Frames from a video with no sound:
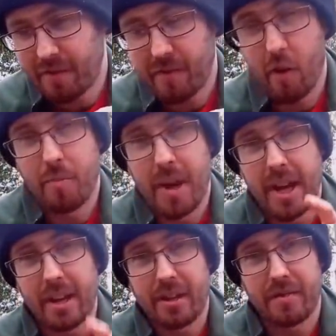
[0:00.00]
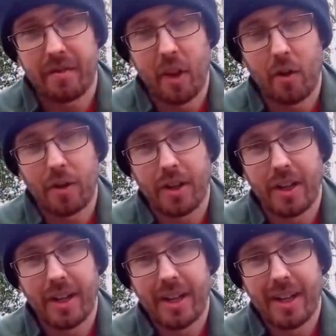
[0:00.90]
from Ian's Vlog.
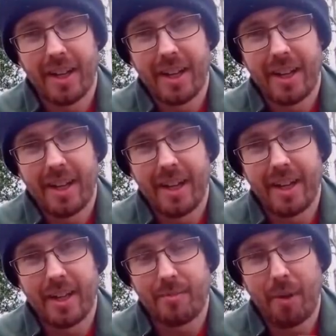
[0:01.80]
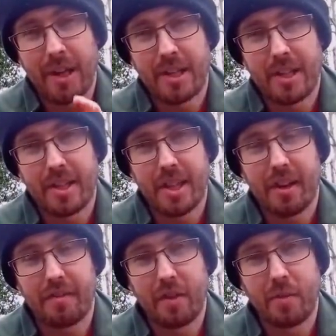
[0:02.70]
He's based in
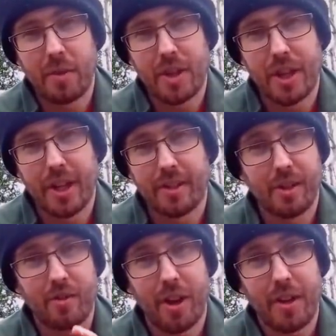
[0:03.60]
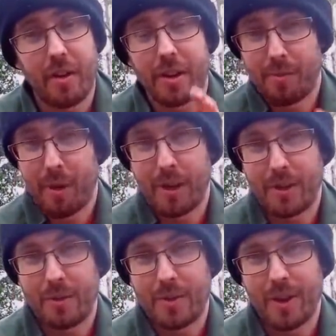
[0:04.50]
South Yorkshire. He's a great guy, he's a
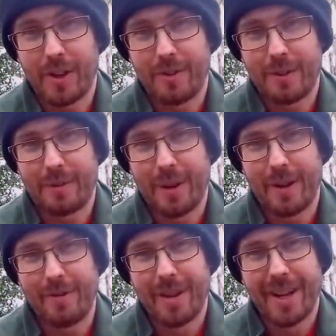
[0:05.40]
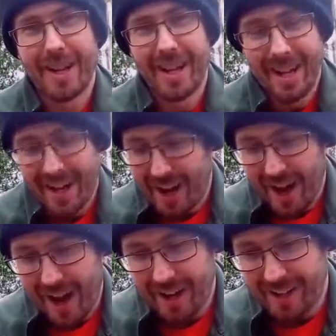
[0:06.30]
personal trainer as well.
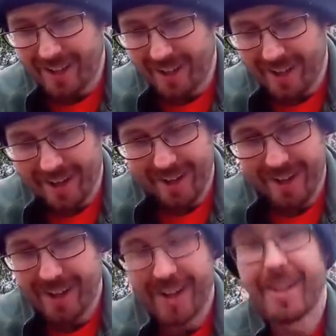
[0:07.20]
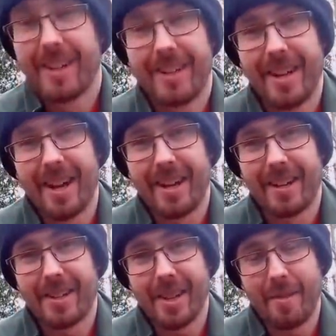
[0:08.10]
And yeah,
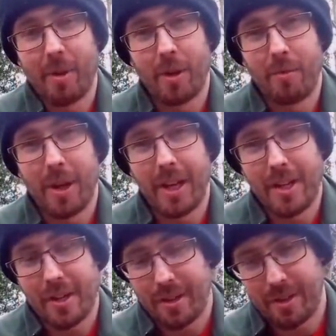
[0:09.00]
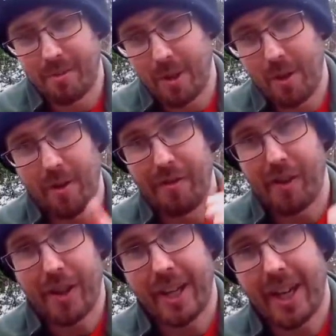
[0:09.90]
so they're my nominations. So we've got
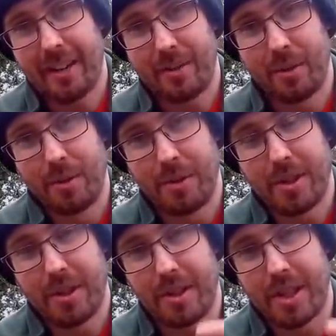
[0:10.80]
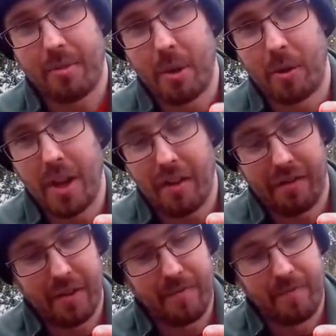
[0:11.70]
Viking Outdoors, Summit or
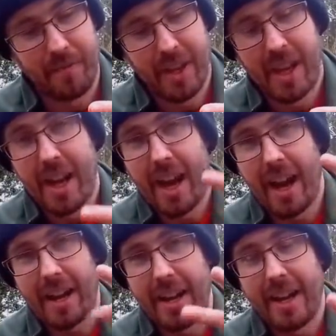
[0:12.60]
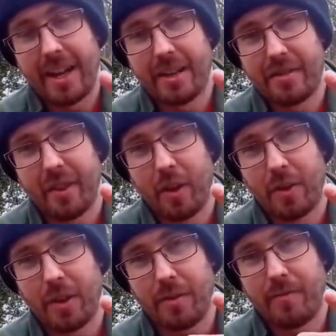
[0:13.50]
Nothing, and Ian's
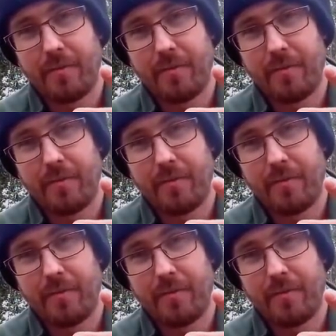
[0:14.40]
Vlog.